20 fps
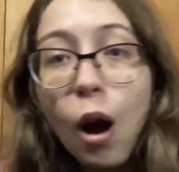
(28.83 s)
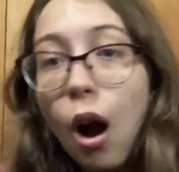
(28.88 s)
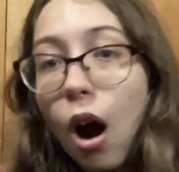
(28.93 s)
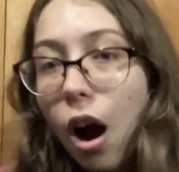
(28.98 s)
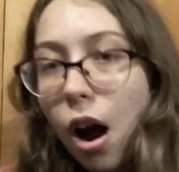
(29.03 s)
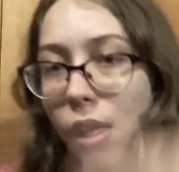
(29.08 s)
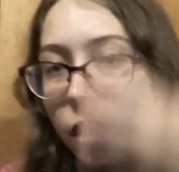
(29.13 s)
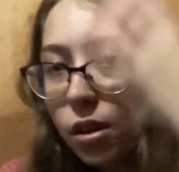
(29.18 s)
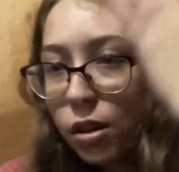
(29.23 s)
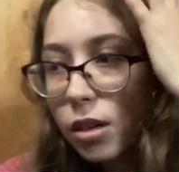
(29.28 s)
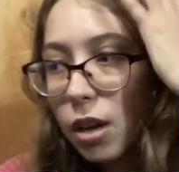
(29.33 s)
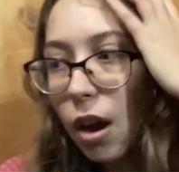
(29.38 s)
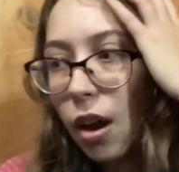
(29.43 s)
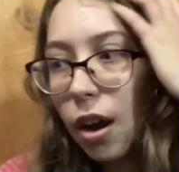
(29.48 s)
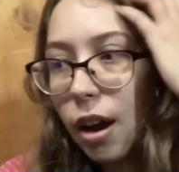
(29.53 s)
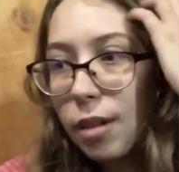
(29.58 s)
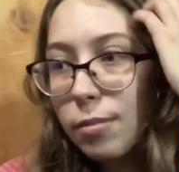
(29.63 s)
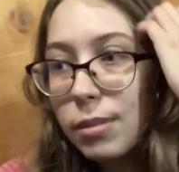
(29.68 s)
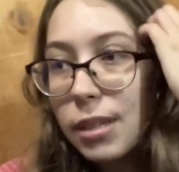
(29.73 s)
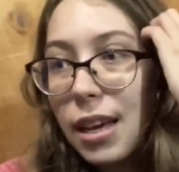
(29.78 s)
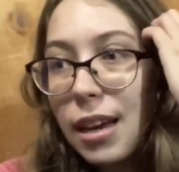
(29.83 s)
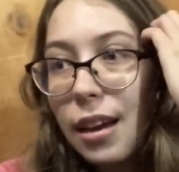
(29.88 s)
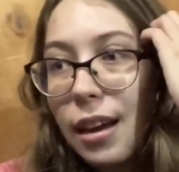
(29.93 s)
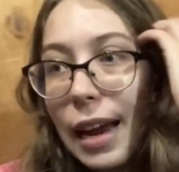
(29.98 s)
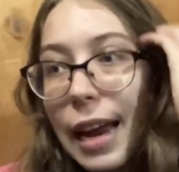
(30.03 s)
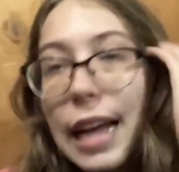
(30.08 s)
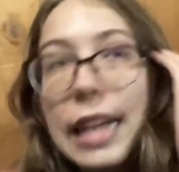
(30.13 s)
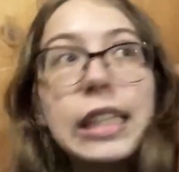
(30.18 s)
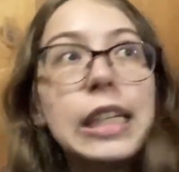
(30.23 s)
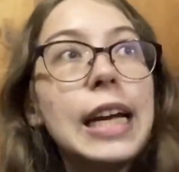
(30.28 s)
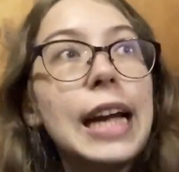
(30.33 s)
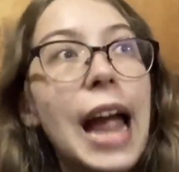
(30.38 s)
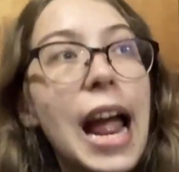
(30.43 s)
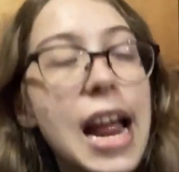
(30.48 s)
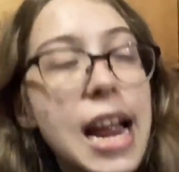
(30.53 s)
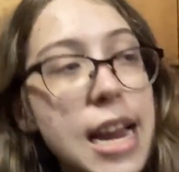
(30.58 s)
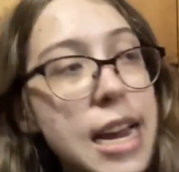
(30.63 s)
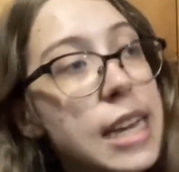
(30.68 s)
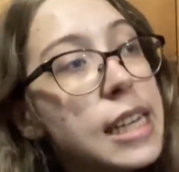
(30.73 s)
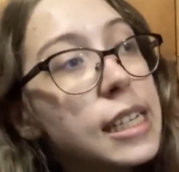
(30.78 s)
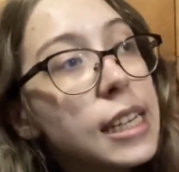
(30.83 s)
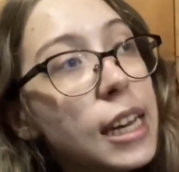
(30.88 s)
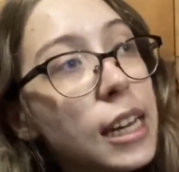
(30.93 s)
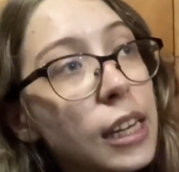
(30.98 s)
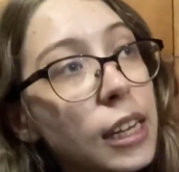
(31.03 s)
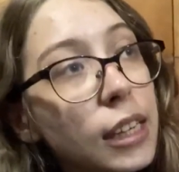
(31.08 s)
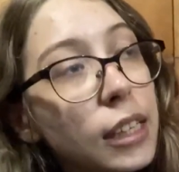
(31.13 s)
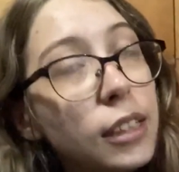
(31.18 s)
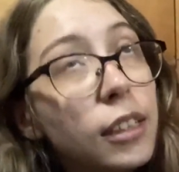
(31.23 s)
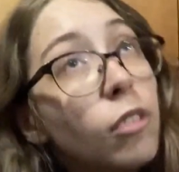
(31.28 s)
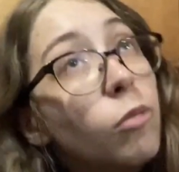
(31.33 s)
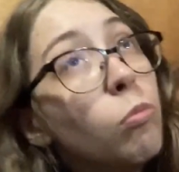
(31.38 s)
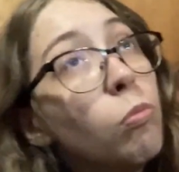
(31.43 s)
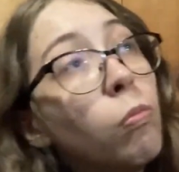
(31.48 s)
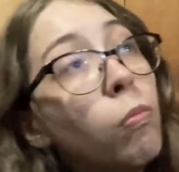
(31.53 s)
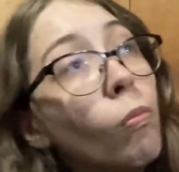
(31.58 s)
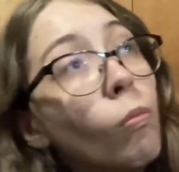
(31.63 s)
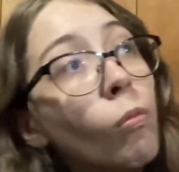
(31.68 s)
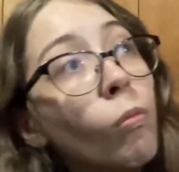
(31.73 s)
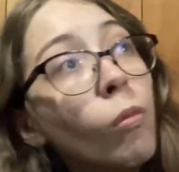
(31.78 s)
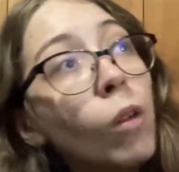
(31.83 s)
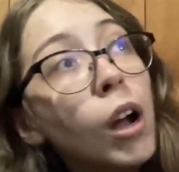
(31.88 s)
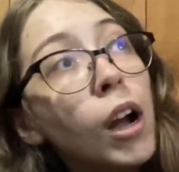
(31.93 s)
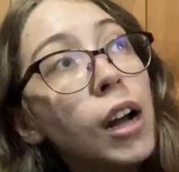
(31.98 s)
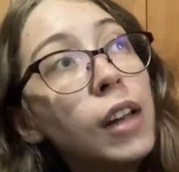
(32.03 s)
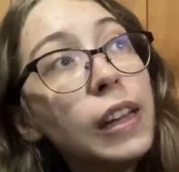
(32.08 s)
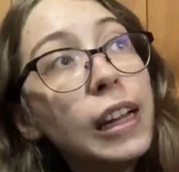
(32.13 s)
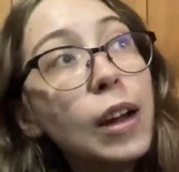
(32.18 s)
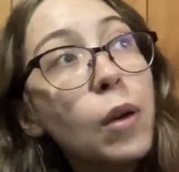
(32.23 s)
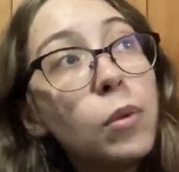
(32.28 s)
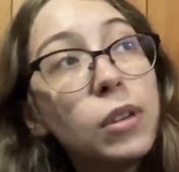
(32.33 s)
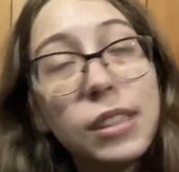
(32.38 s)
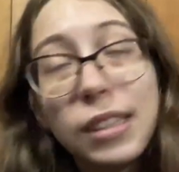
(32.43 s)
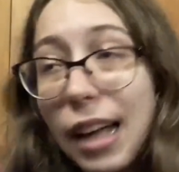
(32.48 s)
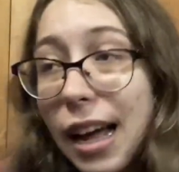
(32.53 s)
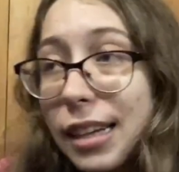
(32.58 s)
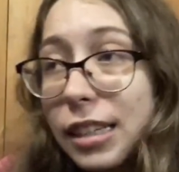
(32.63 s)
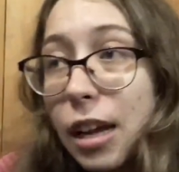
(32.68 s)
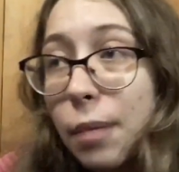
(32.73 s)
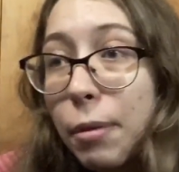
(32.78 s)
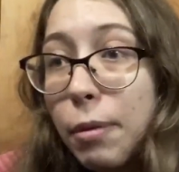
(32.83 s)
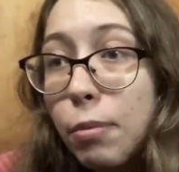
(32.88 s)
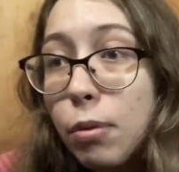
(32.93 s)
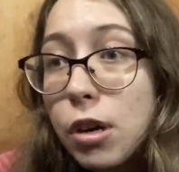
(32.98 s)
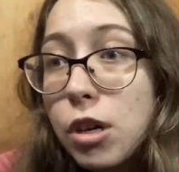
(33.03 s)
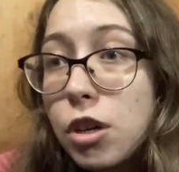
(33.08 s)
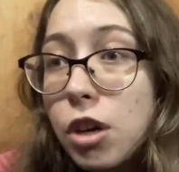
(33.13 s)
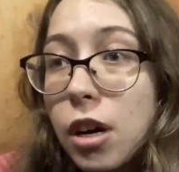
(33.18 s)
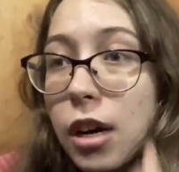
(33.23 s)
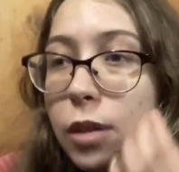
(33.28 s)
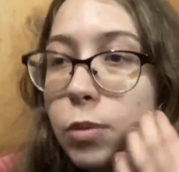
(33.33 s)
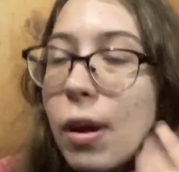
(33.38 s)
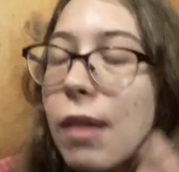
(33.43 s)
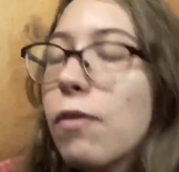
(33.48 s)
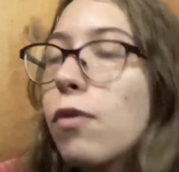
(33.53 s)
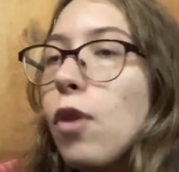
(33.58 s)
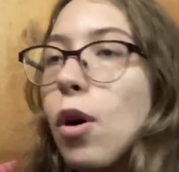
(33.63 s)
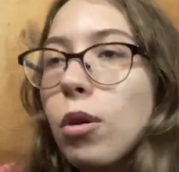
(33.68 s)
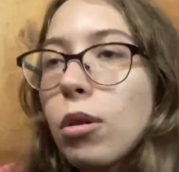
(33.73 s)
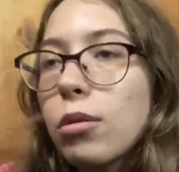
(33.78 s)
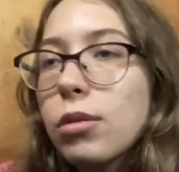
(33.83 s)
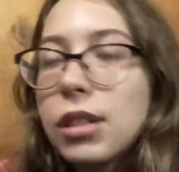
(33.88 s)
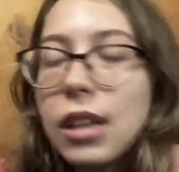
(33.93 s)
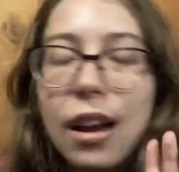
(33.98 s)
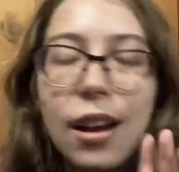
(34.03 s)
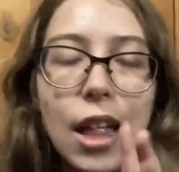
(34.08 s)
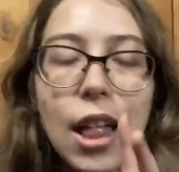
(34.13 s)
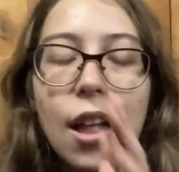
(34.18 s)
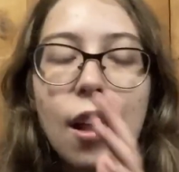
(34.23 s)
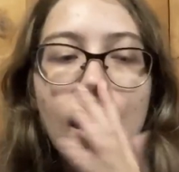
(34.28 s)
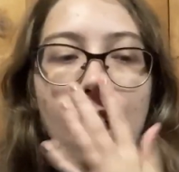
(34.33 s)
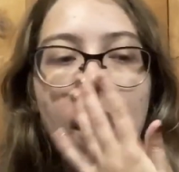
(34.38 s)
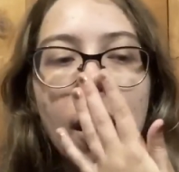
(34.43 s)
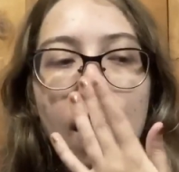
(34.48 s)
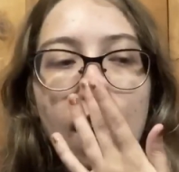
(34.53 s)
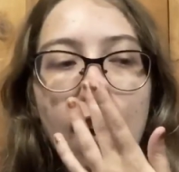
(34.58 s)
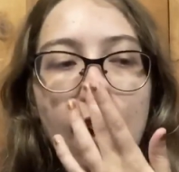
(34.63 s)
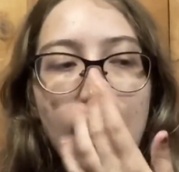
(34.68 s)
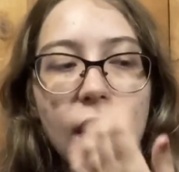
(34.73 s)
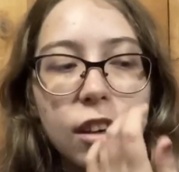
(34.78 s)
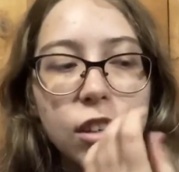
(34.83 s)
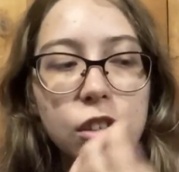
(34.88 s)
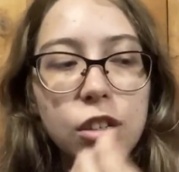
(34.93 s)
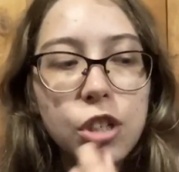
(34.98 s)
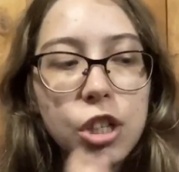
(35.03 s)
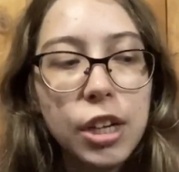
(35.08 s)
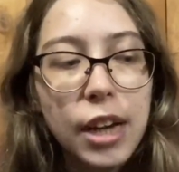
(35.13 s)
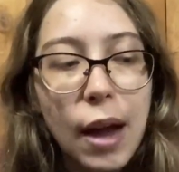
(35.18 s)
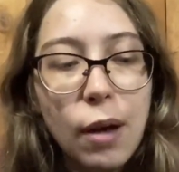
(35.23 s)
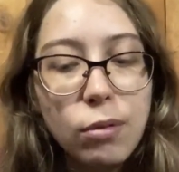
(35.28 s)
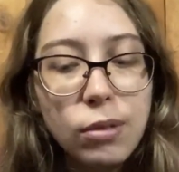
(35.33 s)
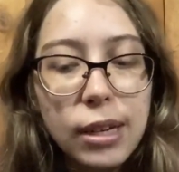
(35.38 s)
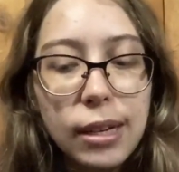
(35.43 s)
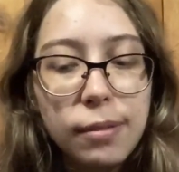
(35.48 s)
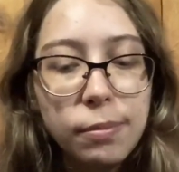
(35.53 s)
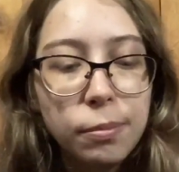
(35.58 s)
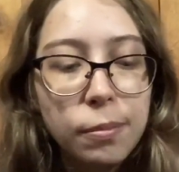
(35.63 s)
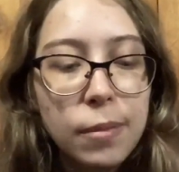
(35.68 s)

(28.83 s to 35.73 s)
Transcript: Other times it's like 18, like it was last time, I'm pretty sure, because we have photos and she counted.